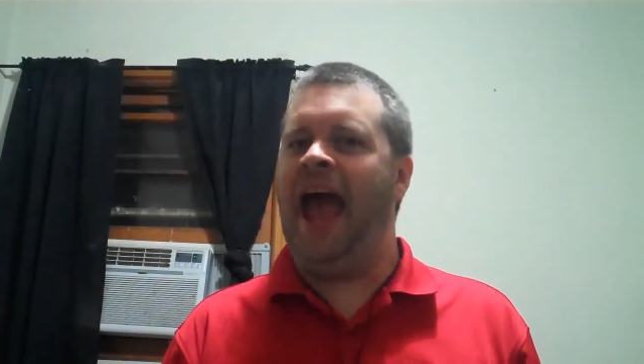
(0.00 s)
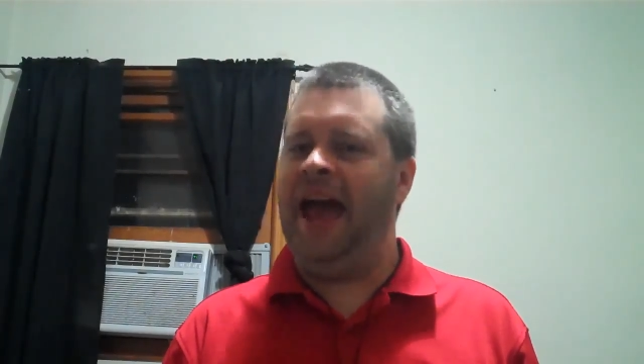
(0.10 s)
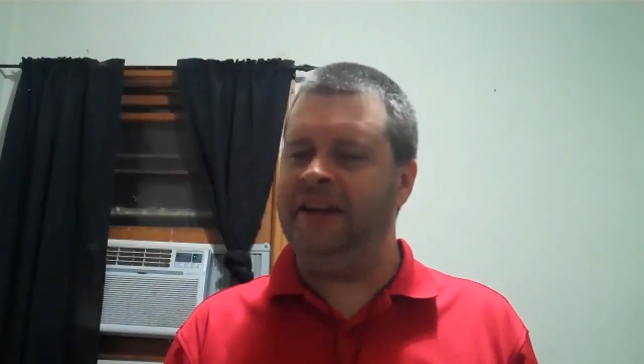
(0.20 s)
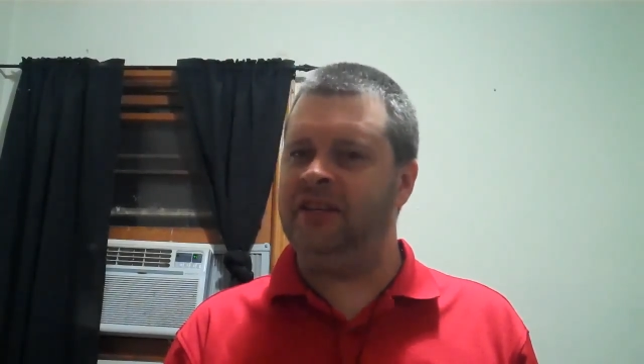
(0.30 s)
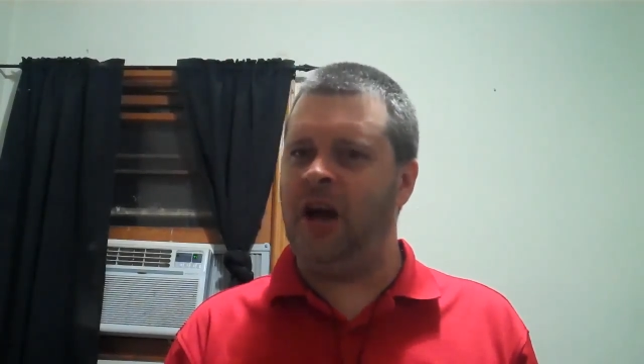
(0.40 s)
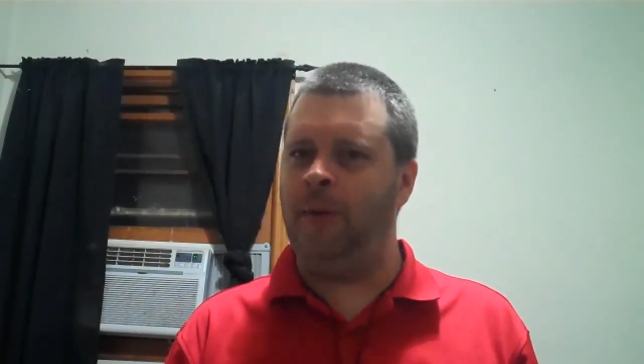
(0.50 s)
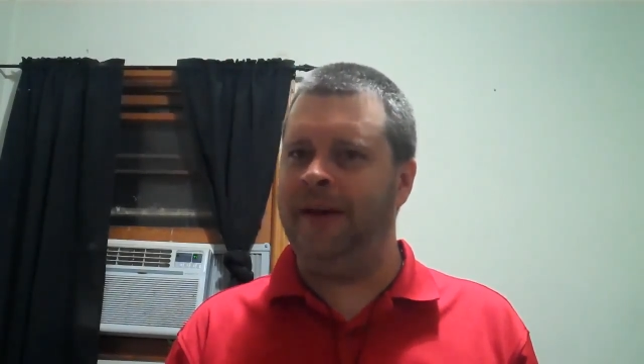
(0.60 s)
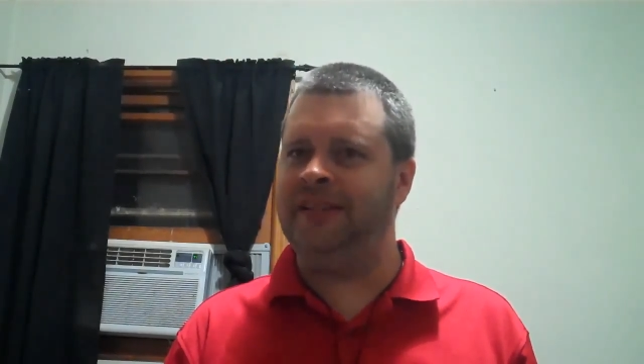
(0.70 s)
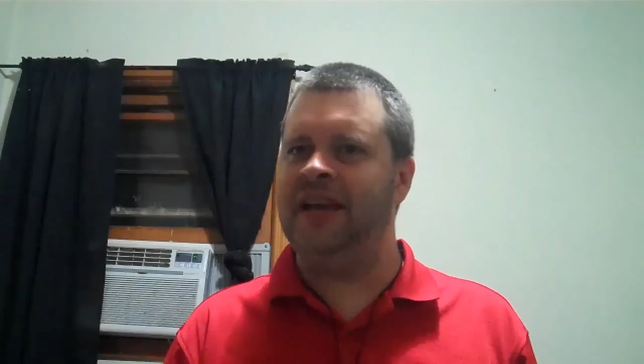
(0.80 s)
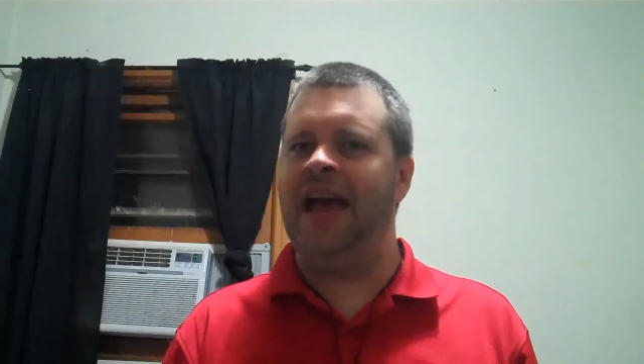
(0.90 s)
And as
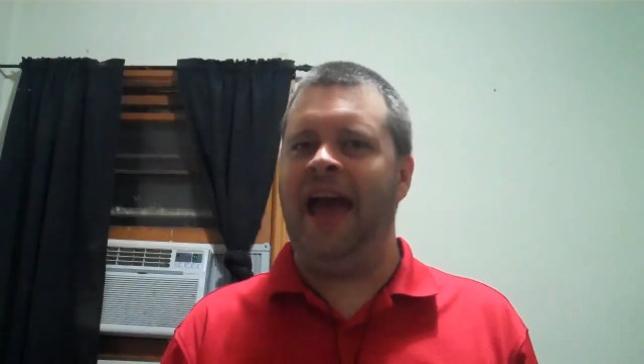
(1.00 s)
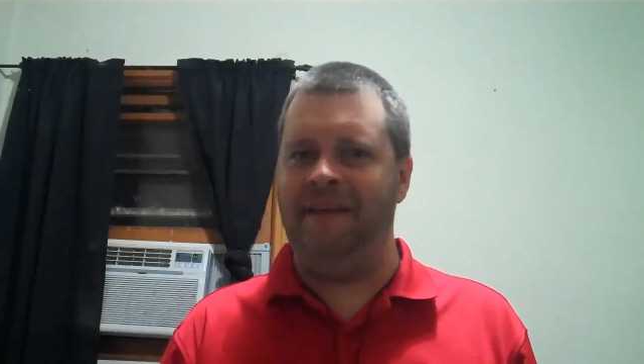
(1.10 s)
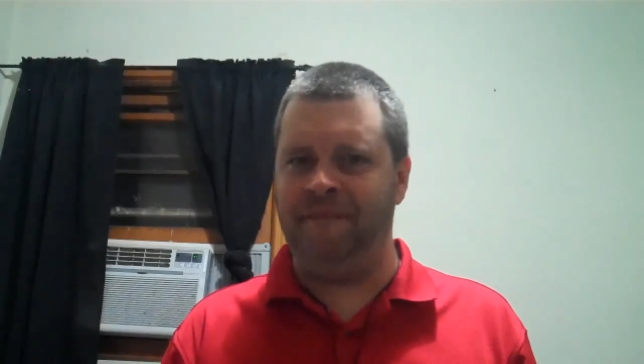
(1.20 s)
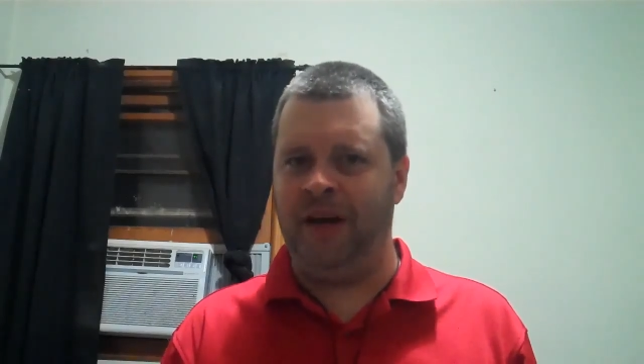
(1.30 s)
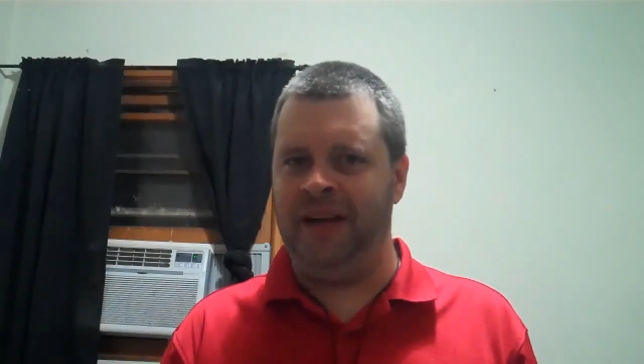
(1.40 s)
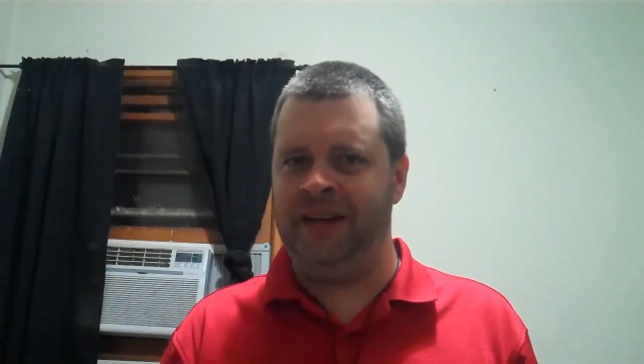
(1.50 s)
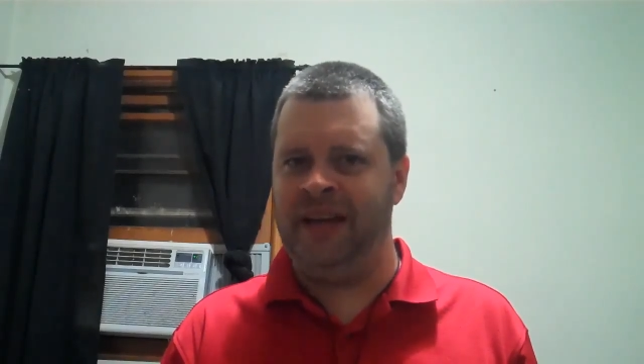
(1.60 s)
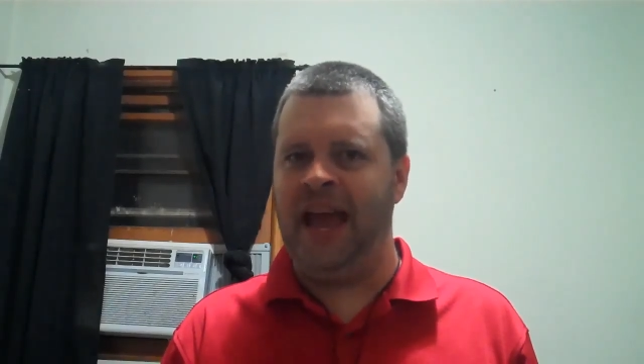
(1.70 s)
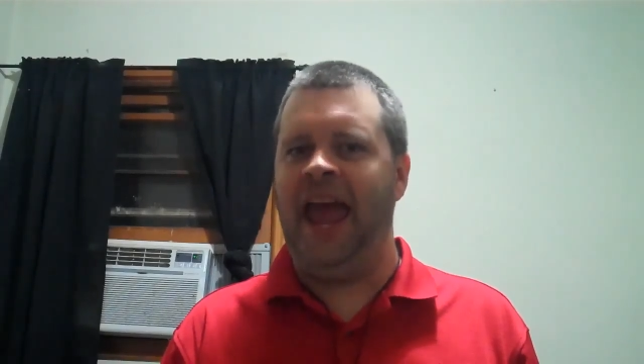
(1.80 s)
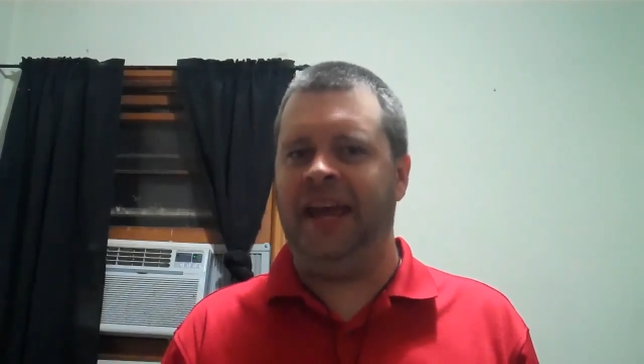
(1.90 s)
always, have fun,
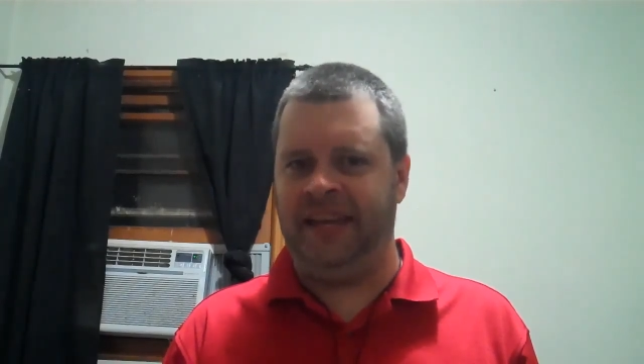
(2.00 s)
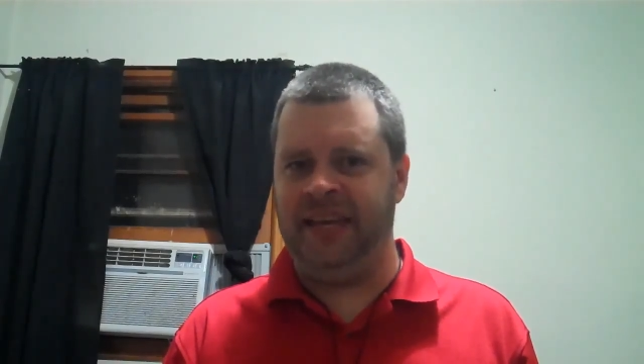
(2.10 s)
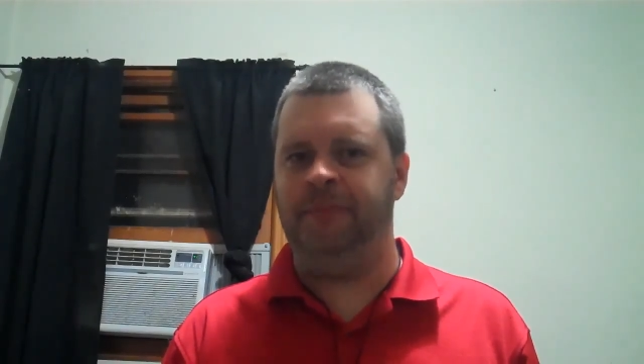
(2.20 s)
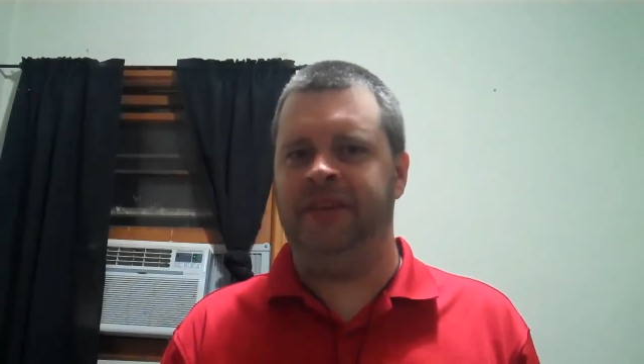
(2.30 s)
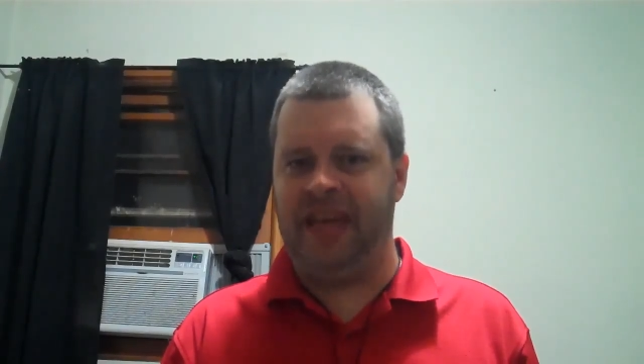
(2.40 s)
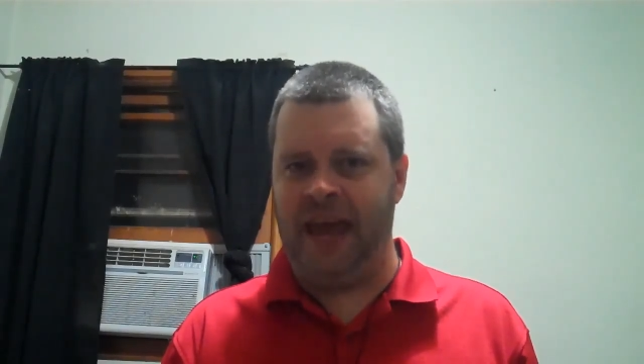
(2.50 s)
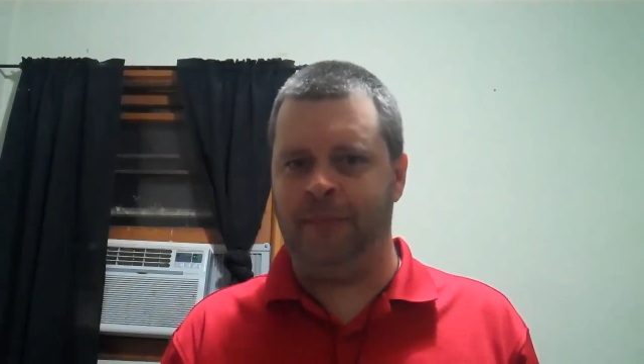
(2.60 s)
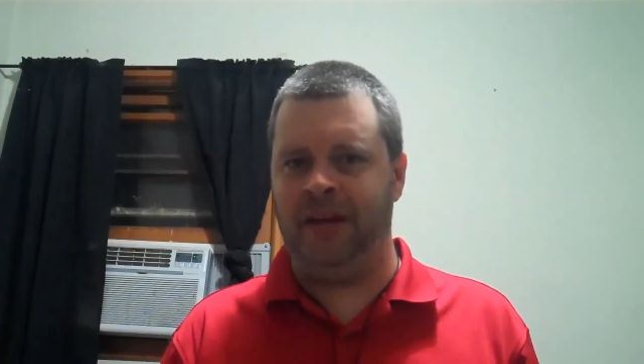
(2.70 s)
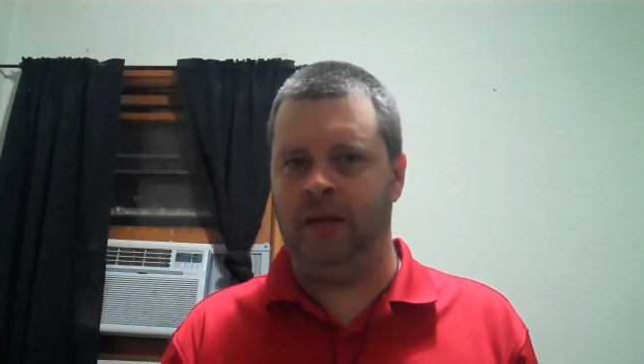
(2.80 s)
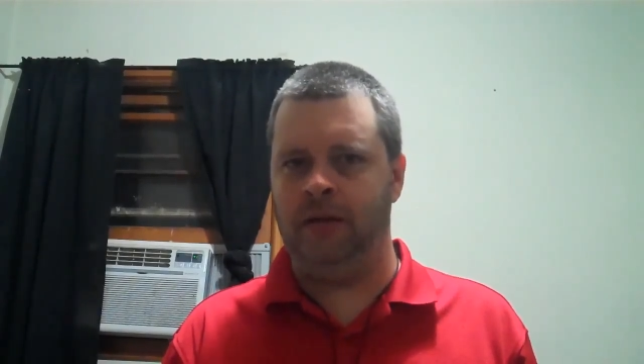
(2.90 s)
and keep
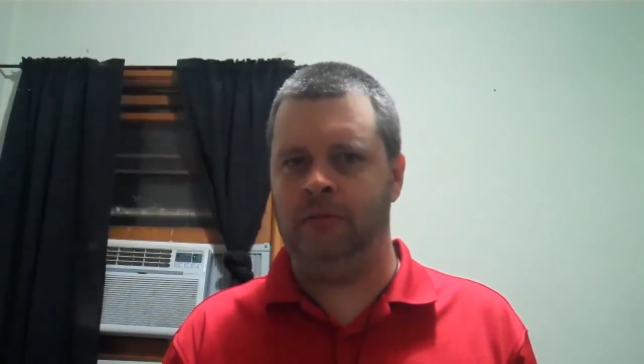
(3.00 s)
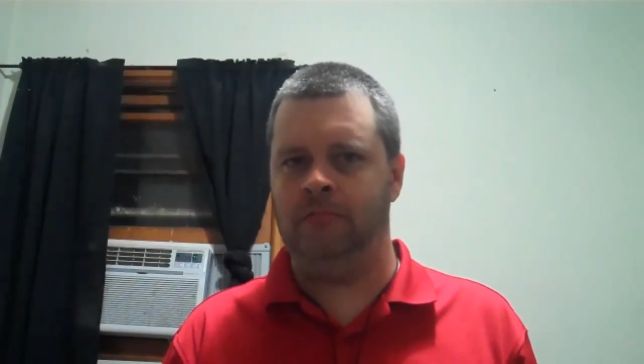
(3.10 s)
gaming.